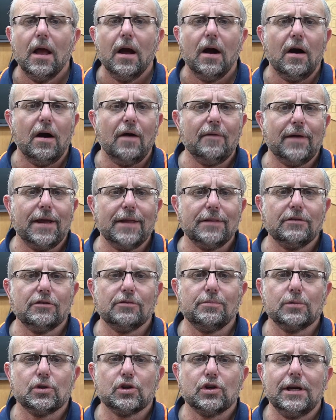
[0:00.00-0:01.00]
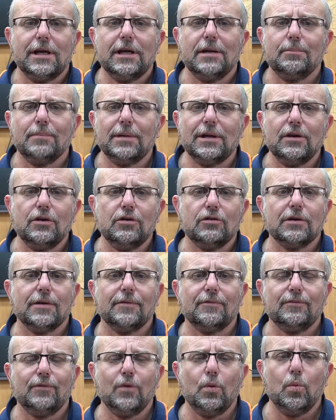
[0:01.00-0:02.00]
I've had this machine and been using
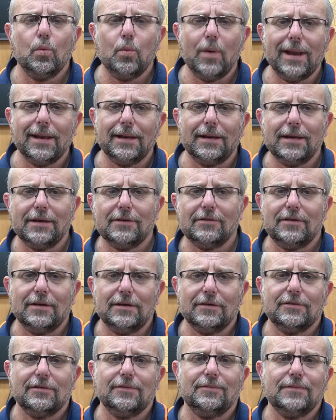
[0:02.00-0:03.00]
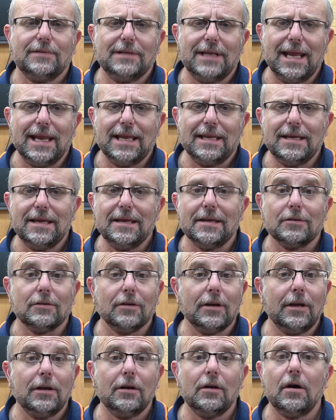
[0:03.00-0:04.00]
it for well in excess of 10 years
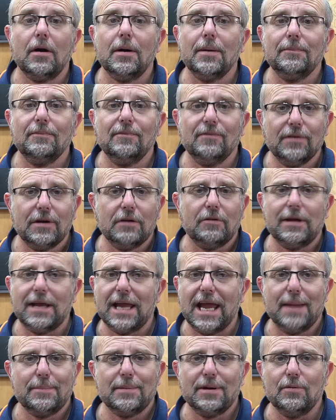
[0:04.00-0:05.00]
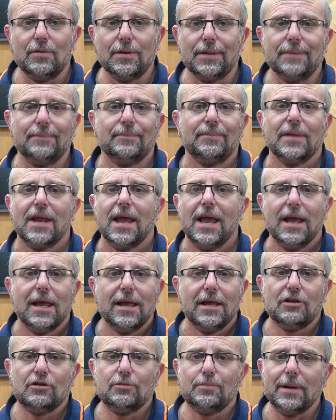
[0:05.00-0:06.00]
and I'm very happy with it.
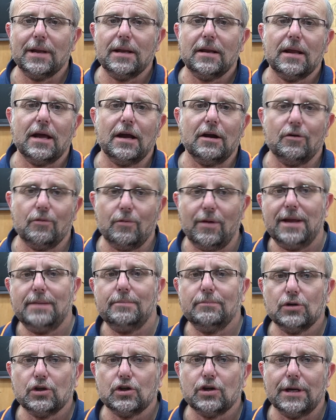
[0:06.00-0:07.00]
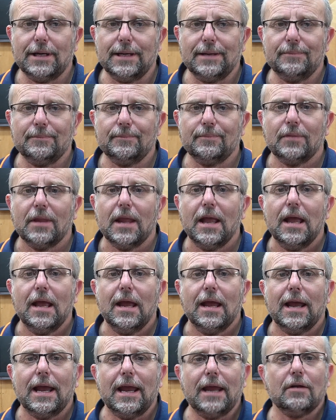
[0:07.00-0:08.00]
It's been a great machine,
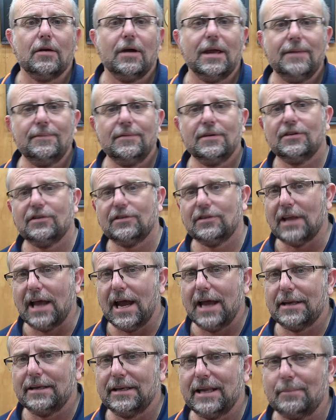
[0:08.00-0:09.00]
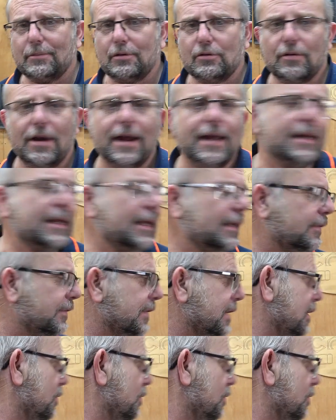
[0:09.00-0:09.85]
and I even started upgrading the